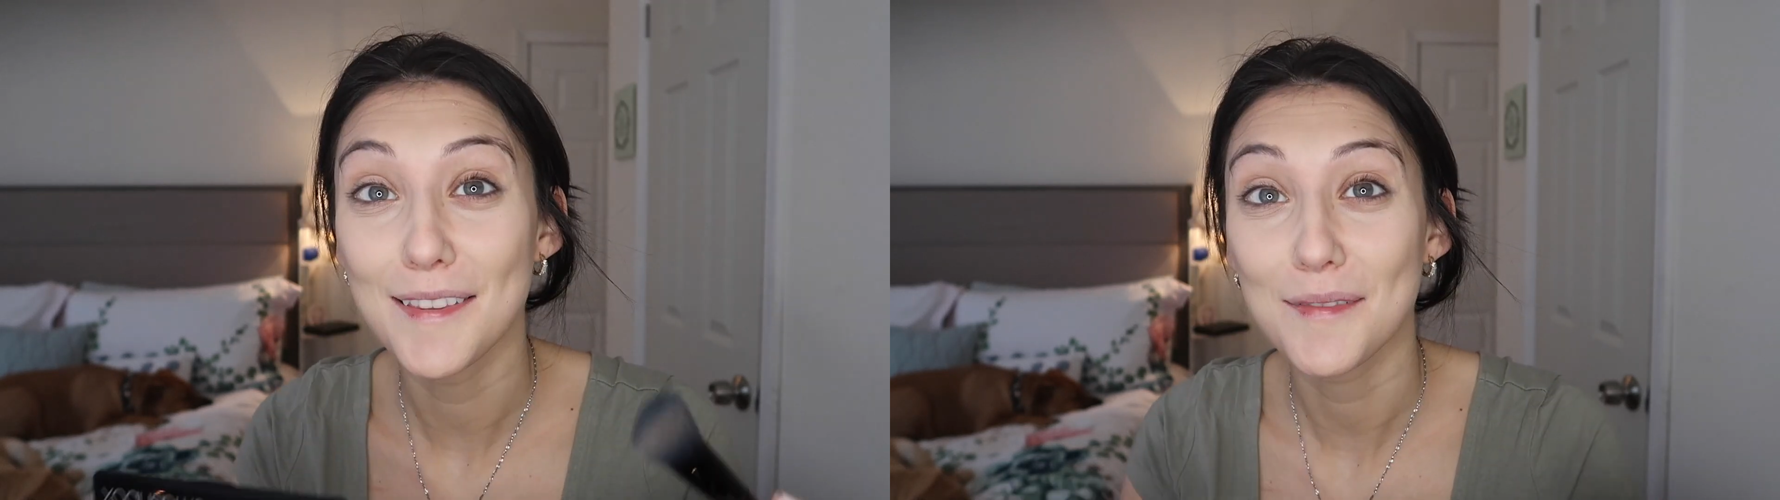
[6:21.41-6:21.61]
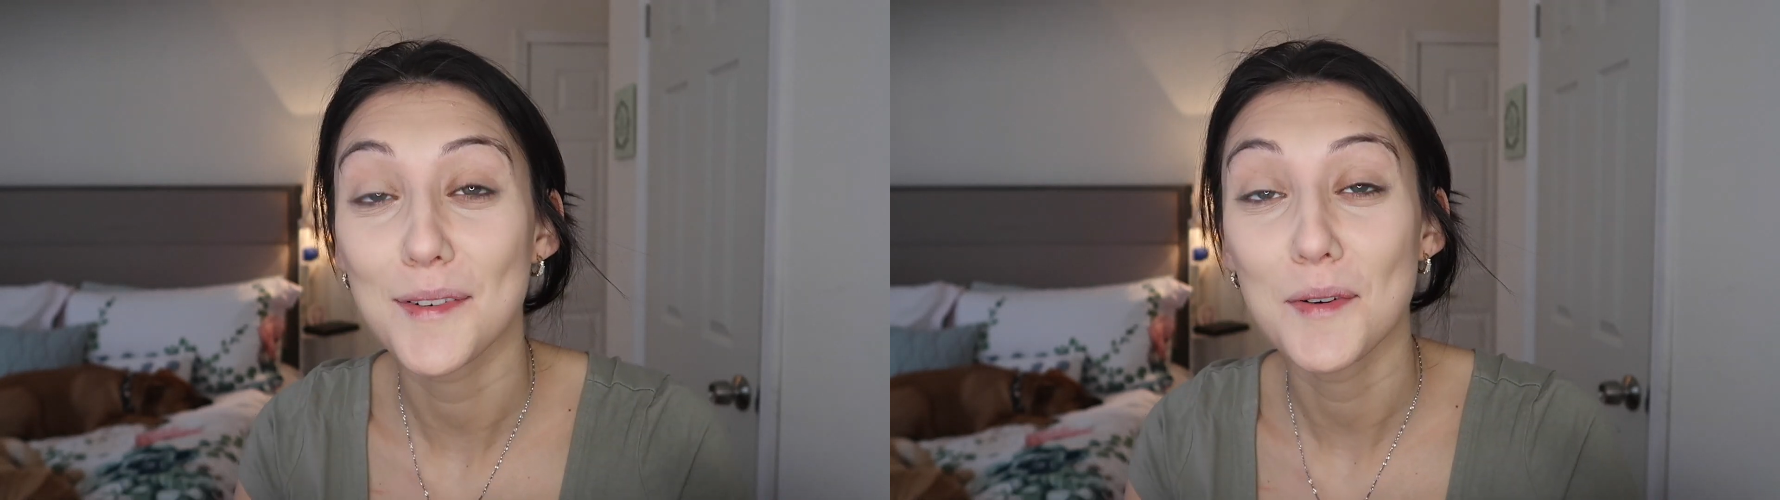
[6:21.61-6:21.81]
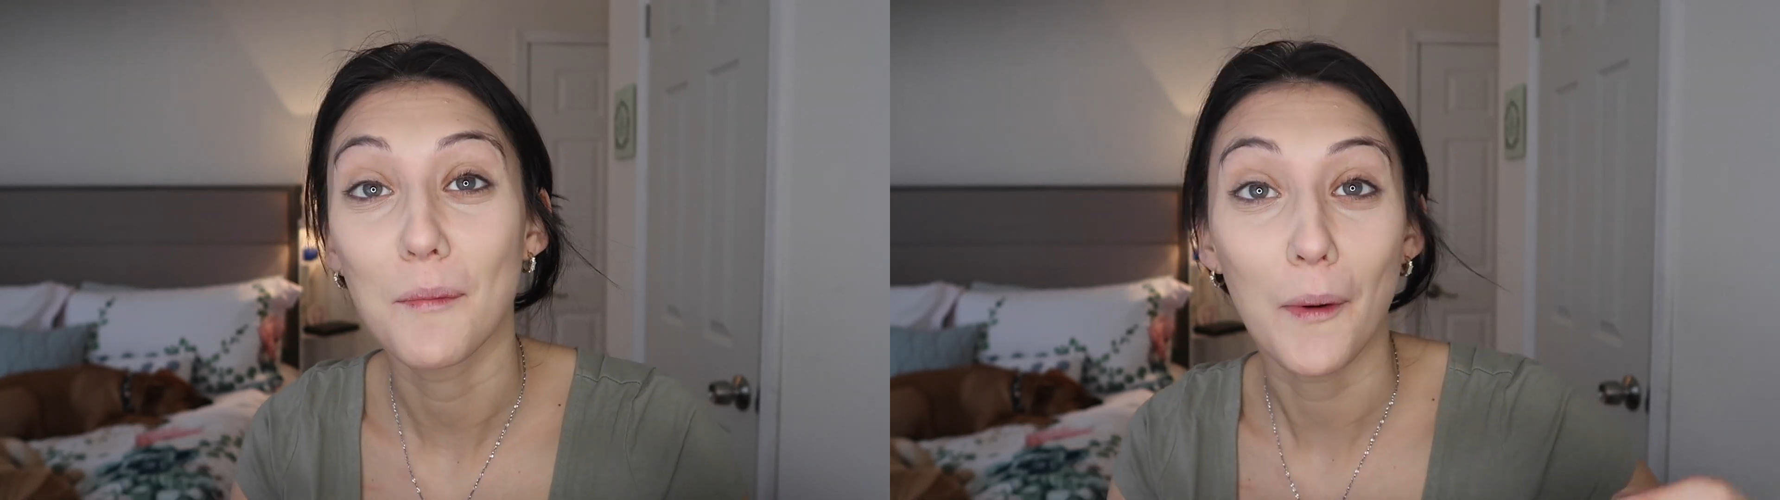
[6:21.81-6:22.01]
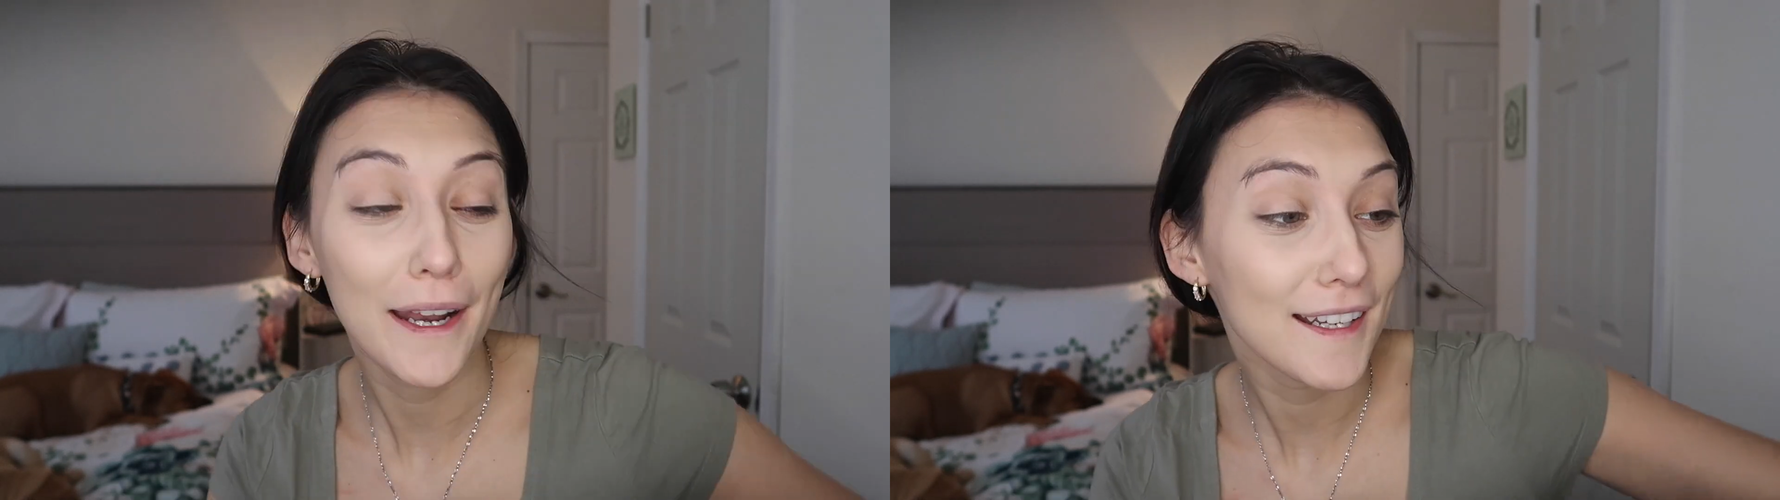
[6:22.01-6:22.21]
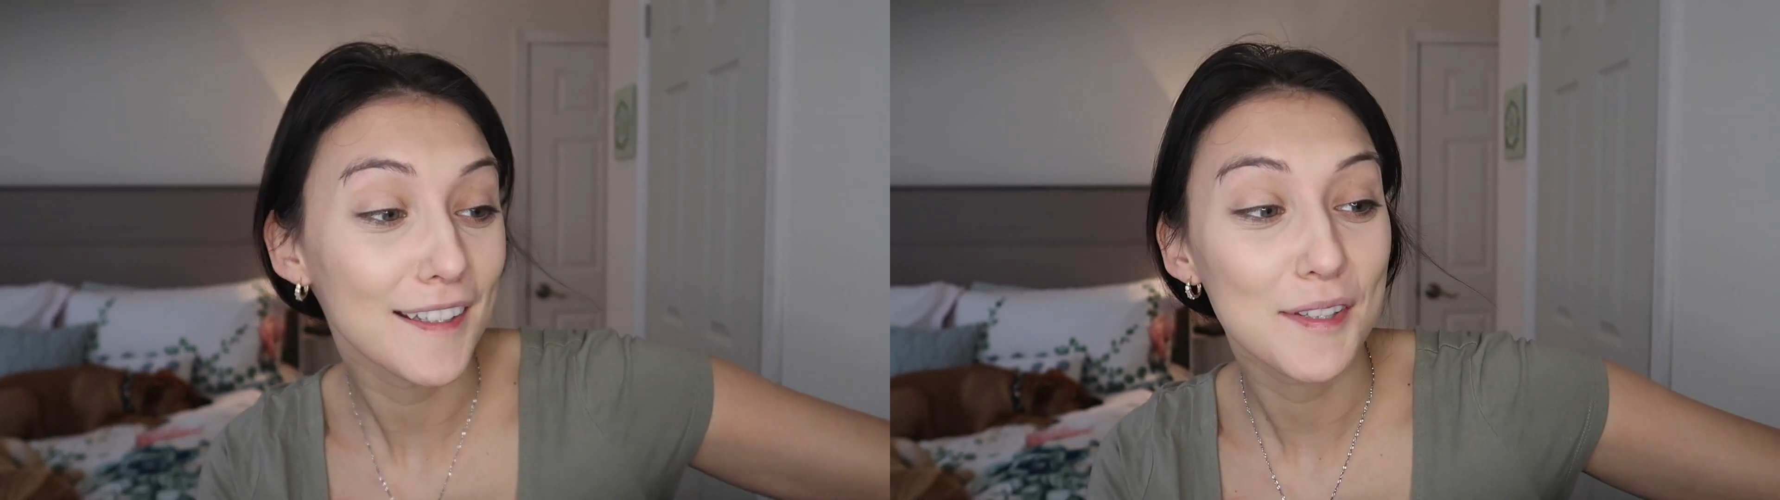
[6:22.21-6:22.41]
the room
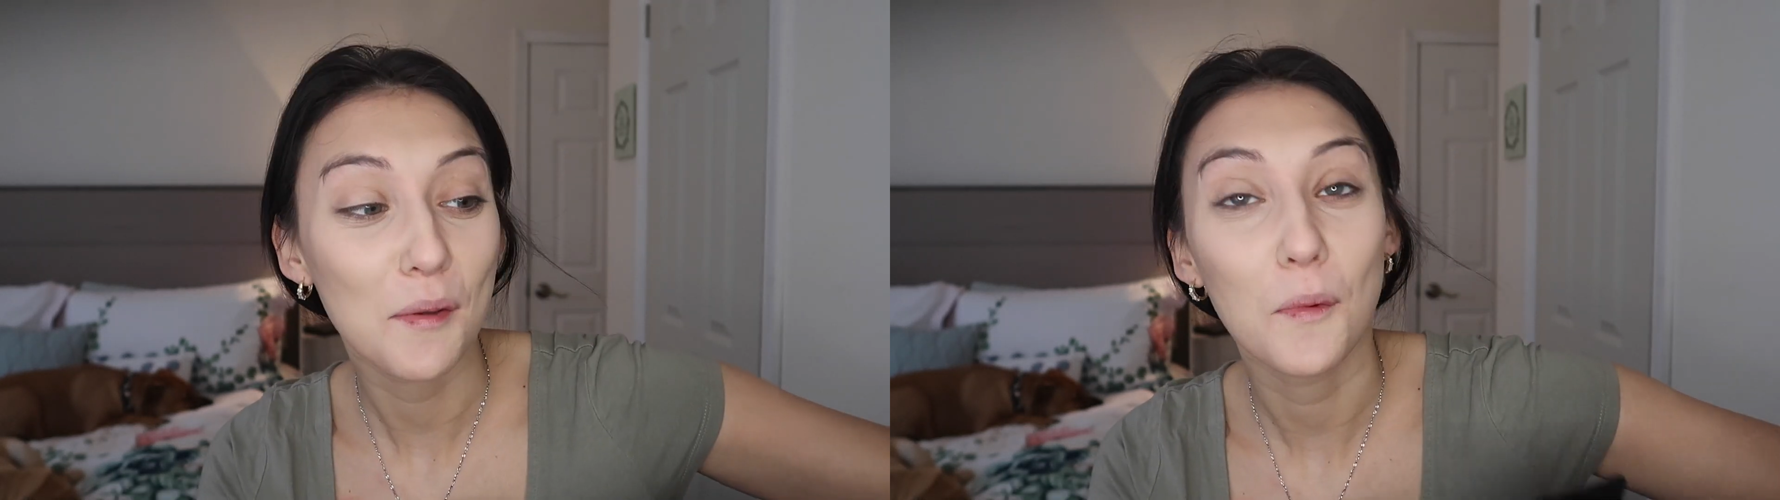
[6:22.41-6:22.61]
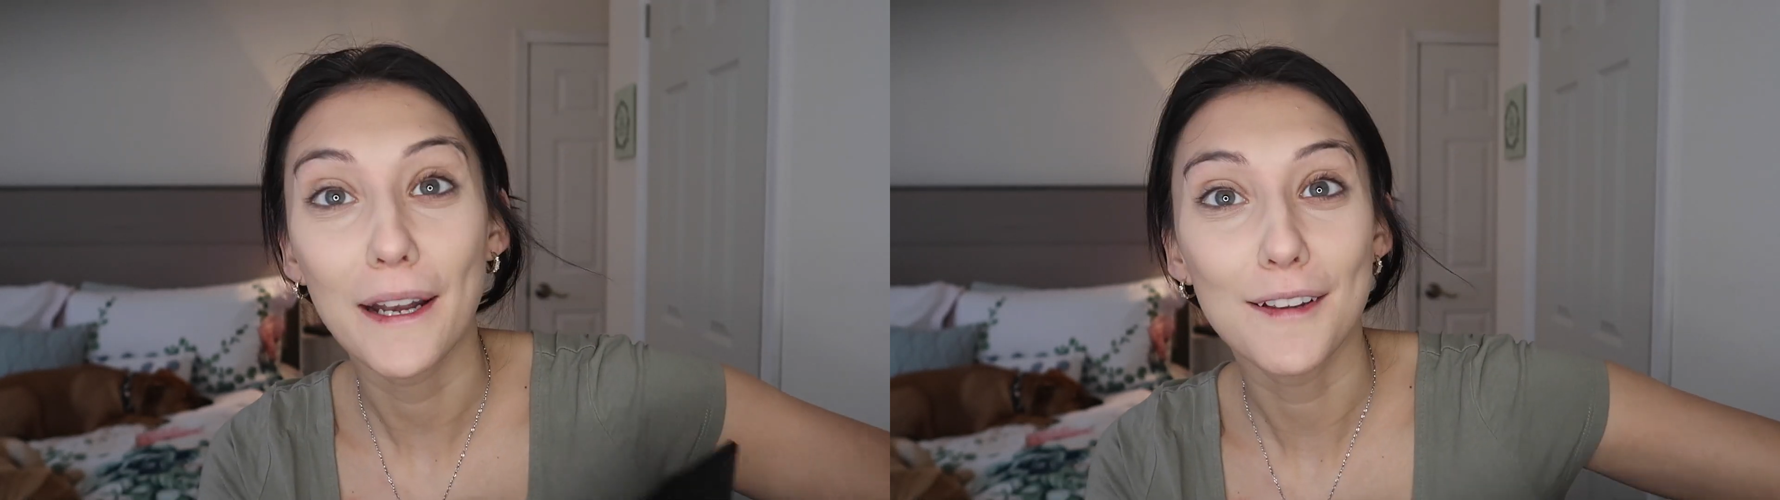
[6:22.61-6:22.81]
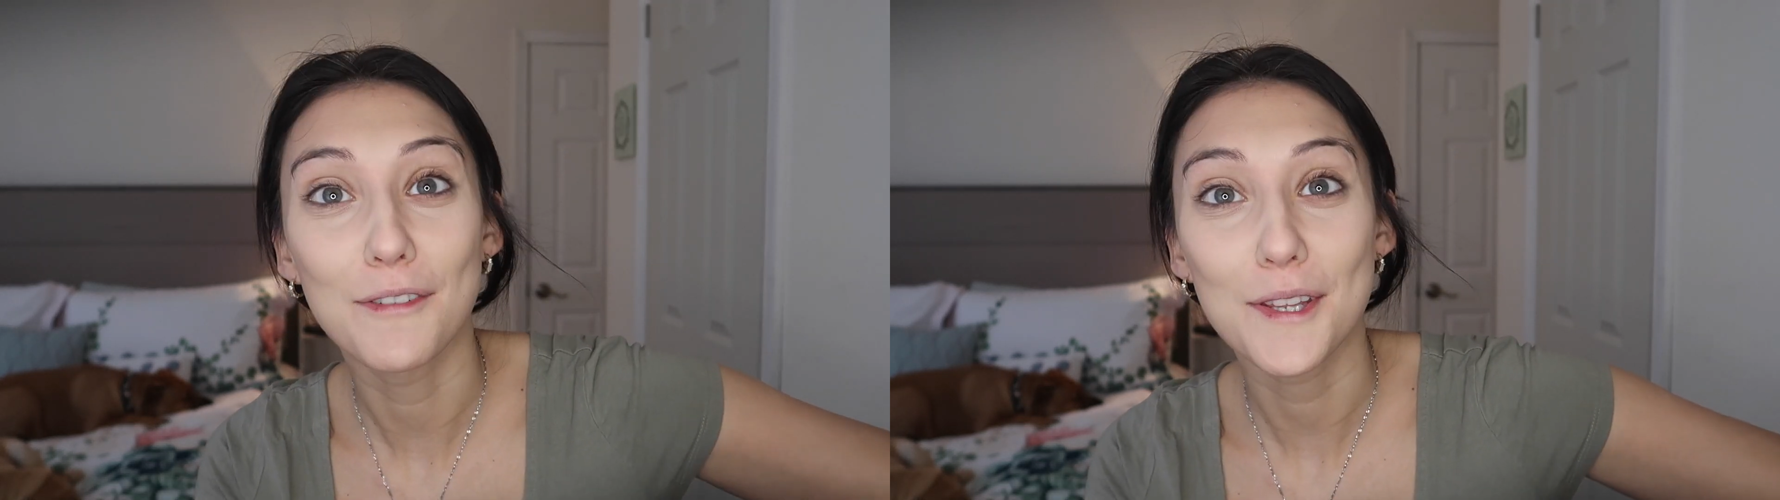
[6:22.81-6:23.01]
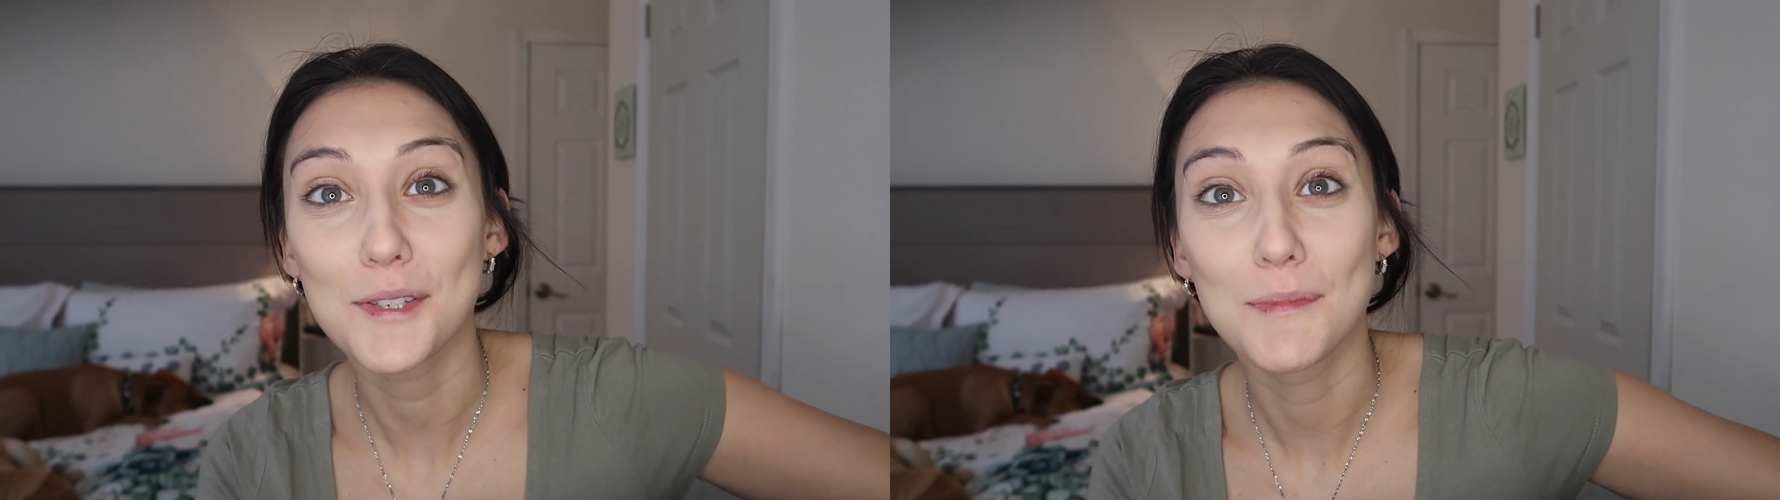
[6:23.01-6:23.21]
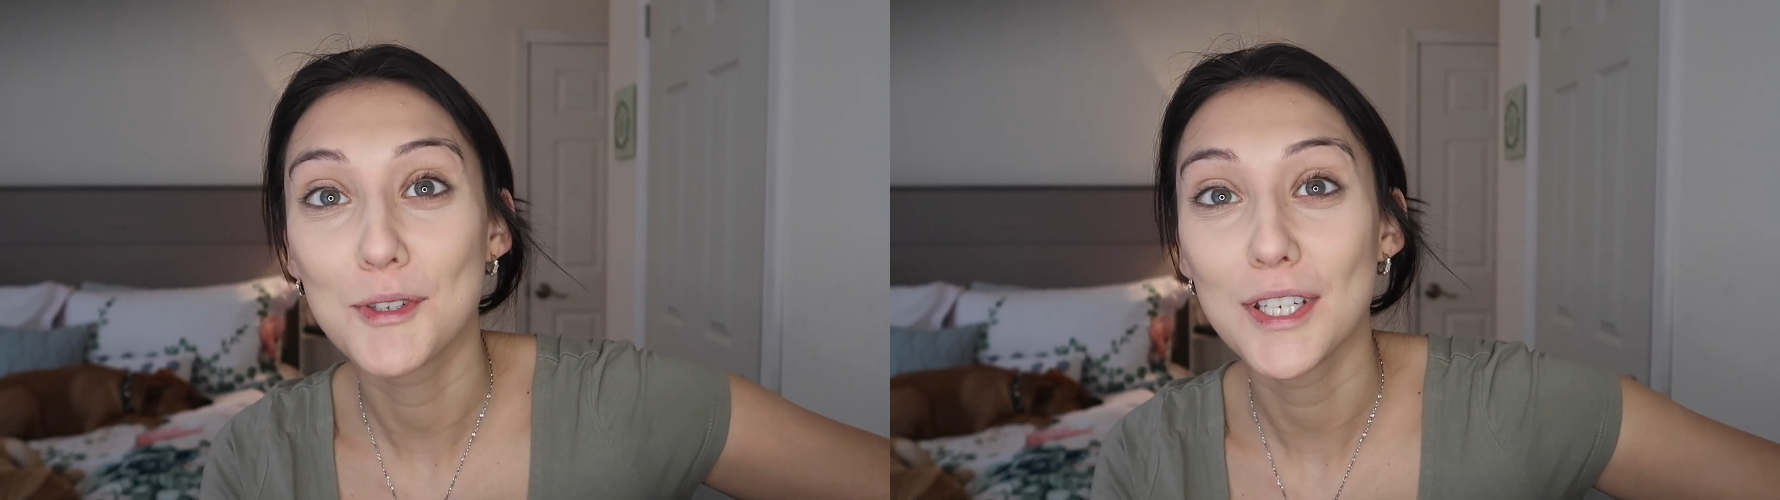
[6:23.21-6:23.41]
waiting, just waiting for
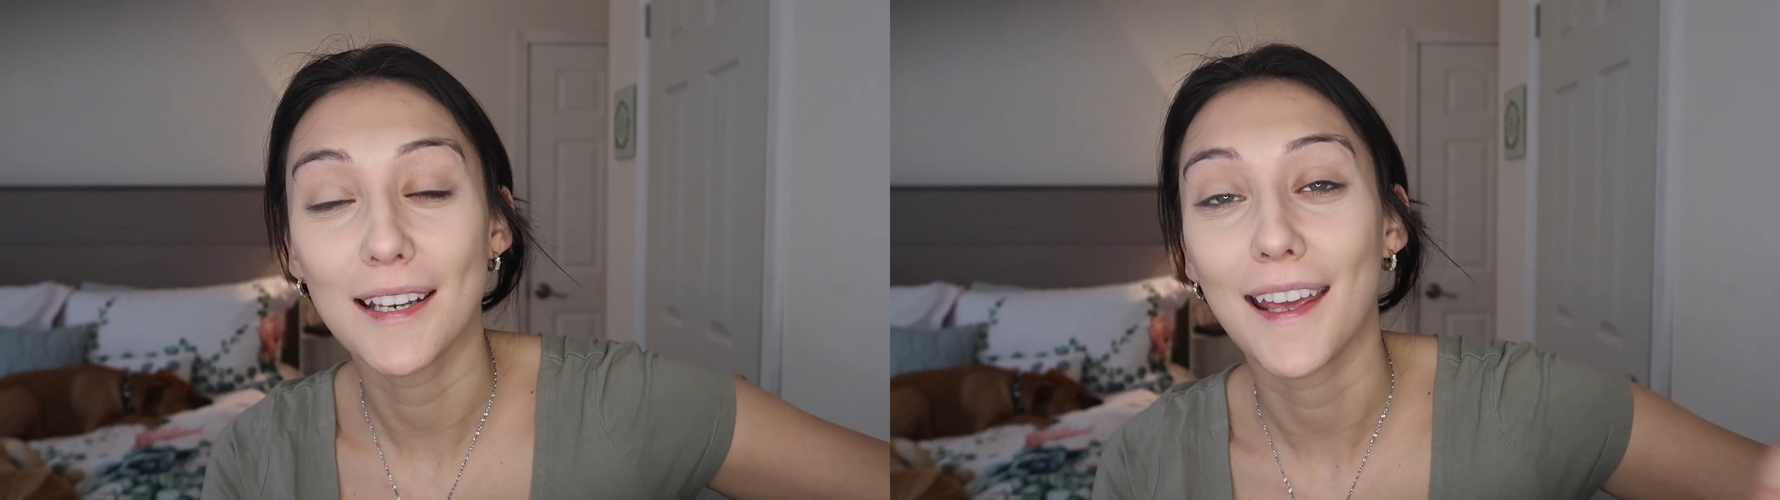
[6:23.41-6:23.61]
this machine